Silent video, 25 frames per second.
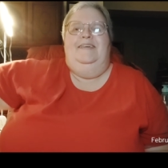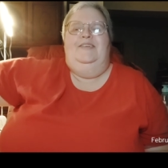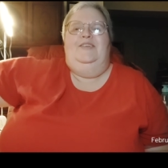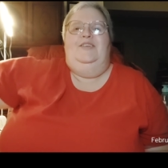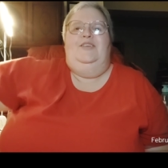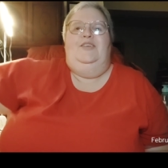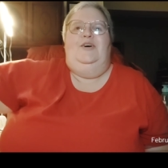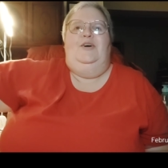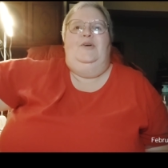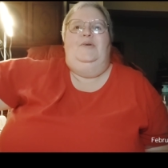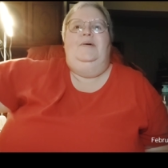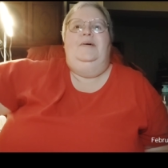
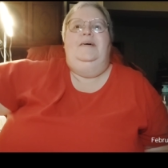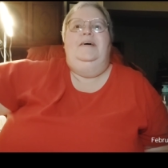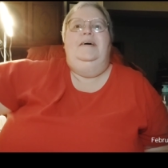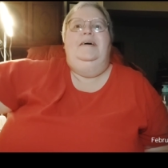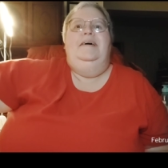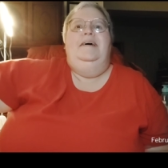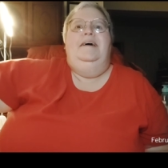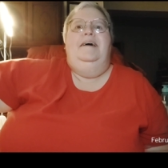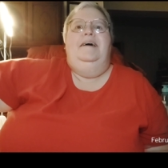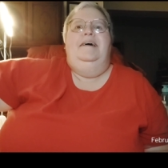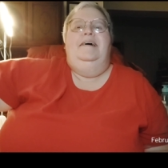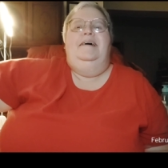So,
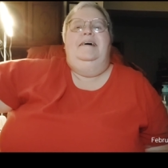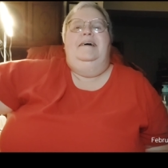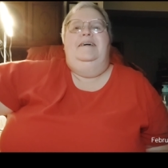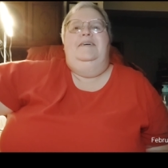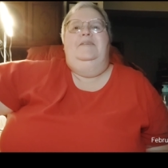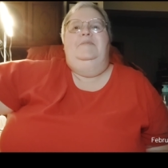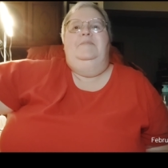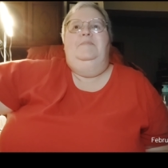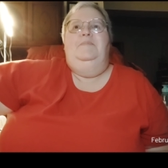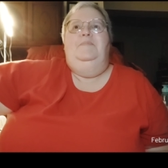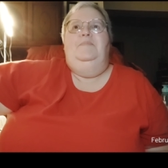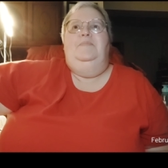
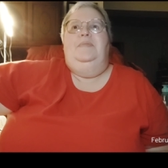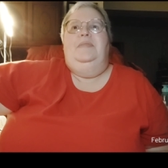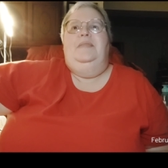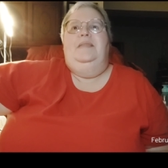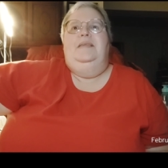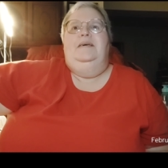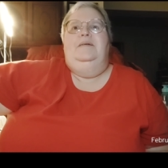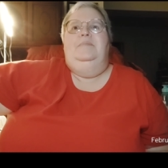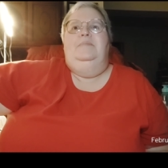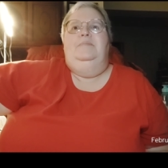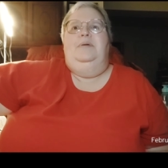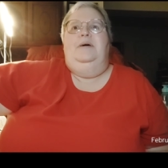
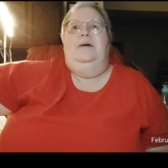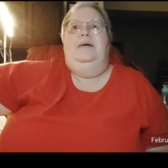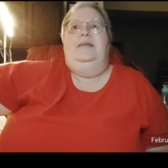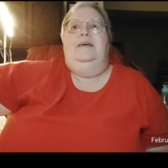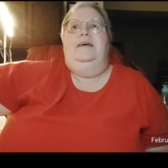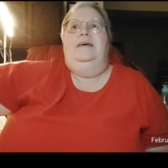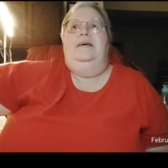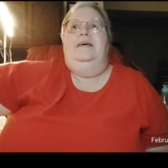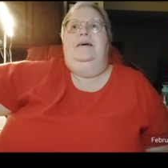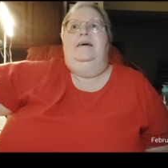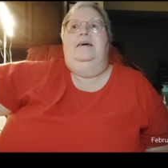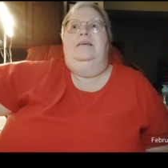
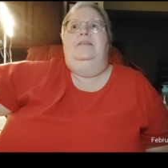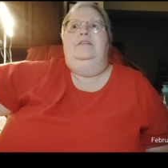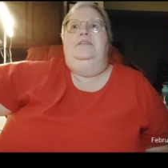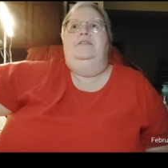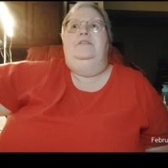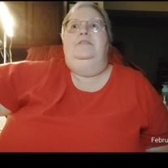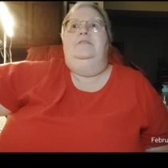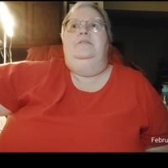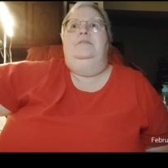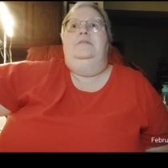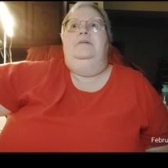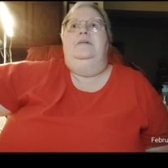but I
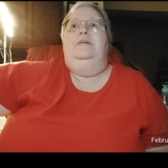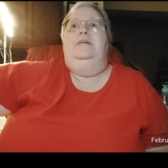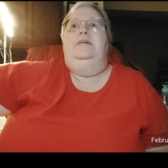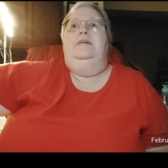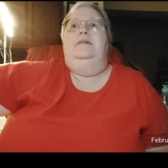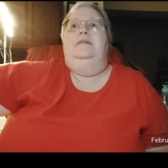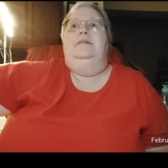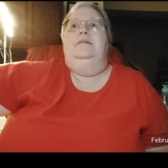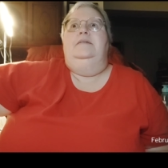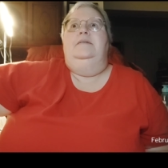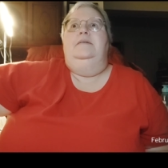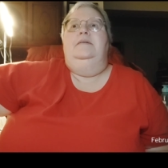
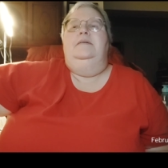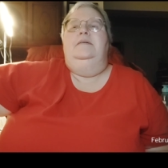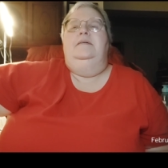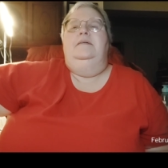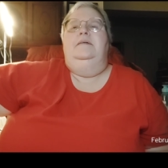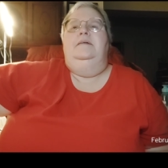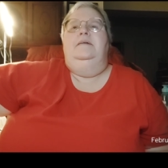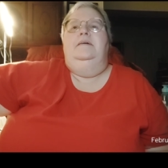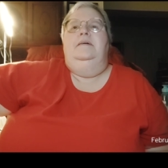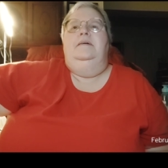do,